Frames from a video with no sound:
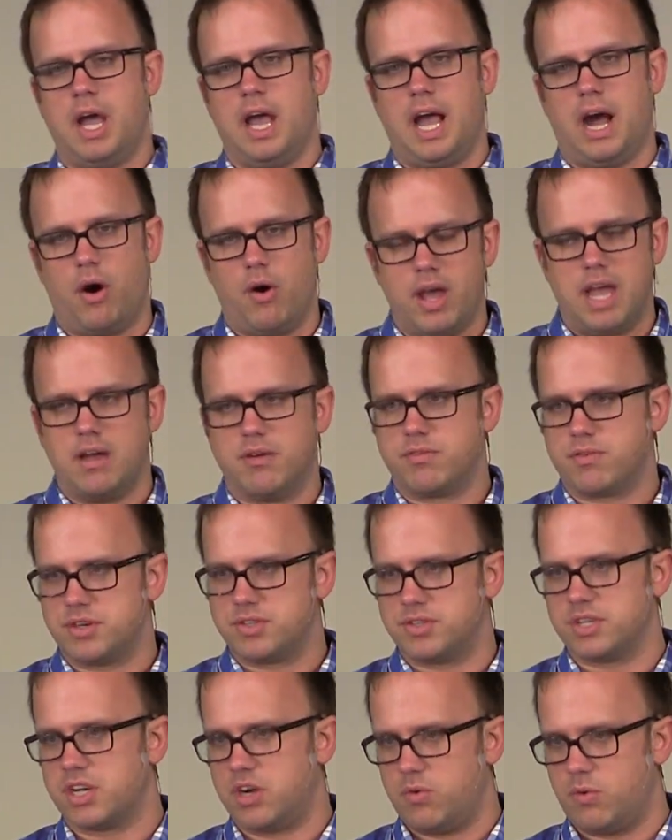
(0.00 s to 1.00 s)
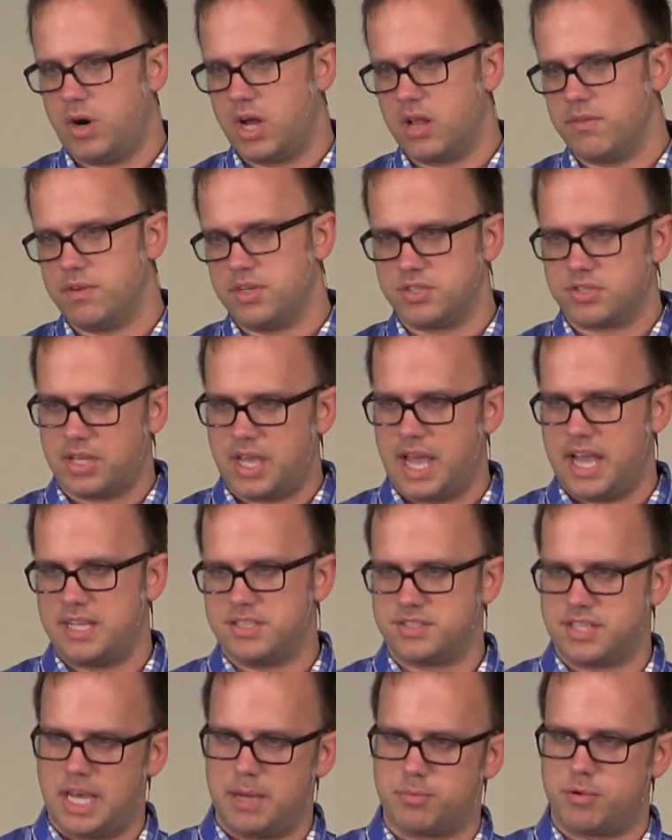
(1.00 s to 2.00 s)
how every single one of us
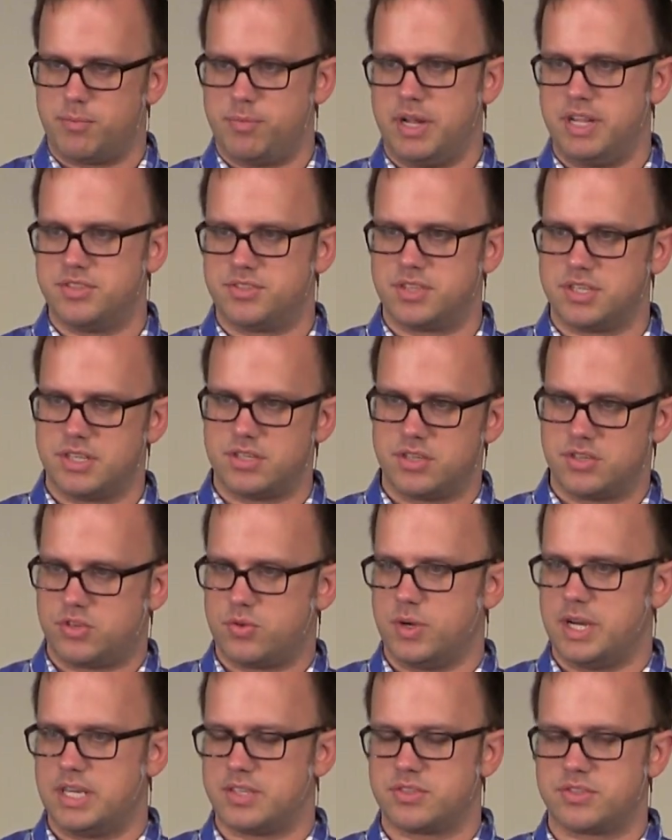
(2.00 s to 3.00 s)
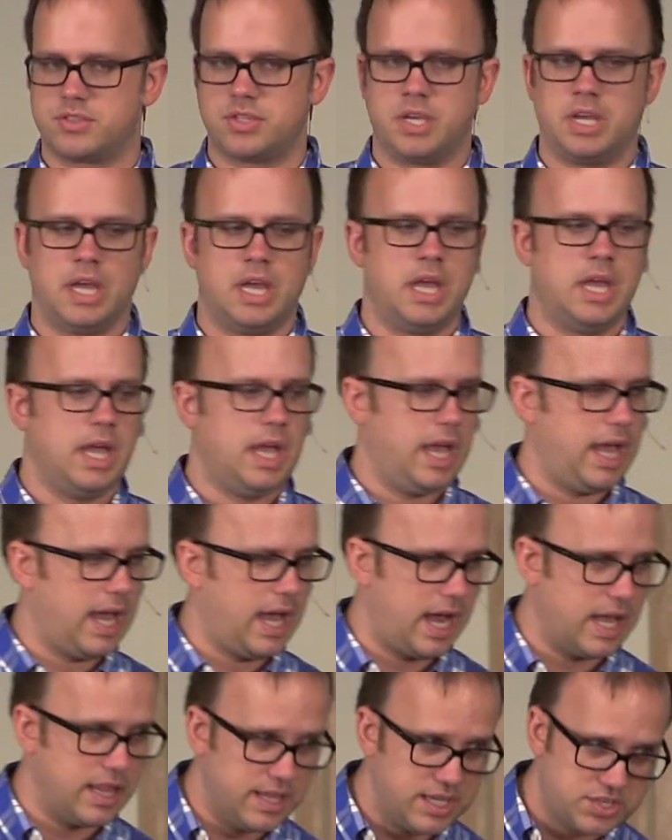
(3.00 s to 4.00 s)
has that propensity to twist.
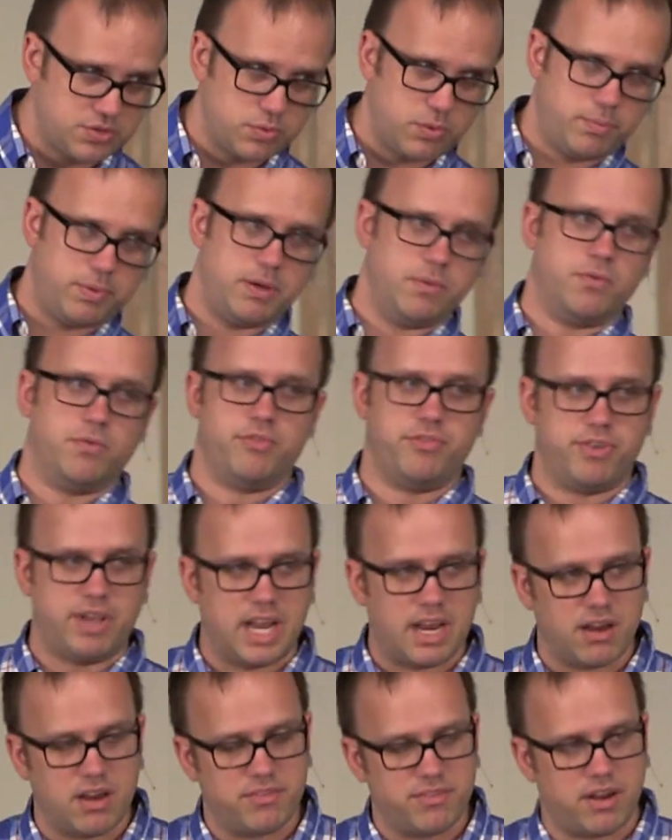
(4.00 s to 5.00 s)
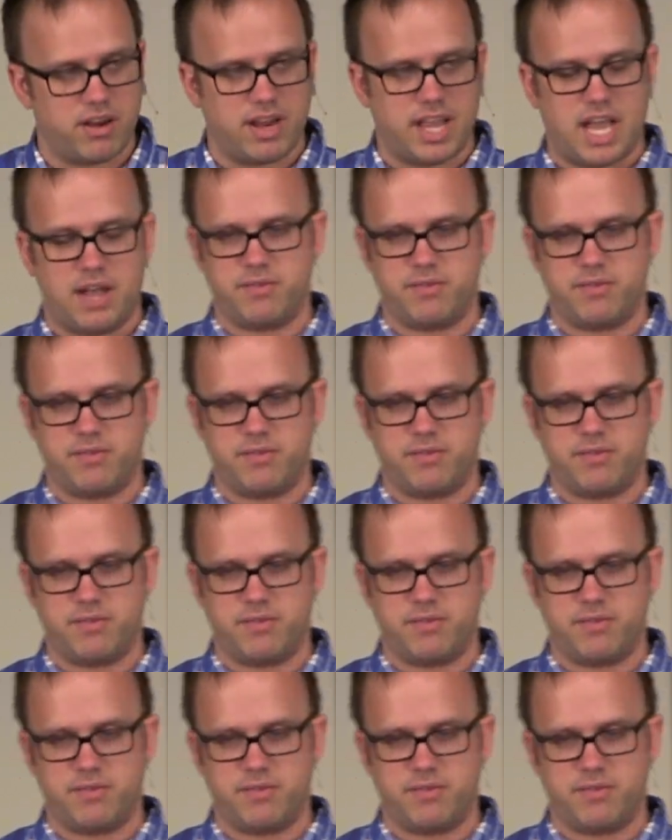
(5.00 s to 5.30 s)
And this will be very, very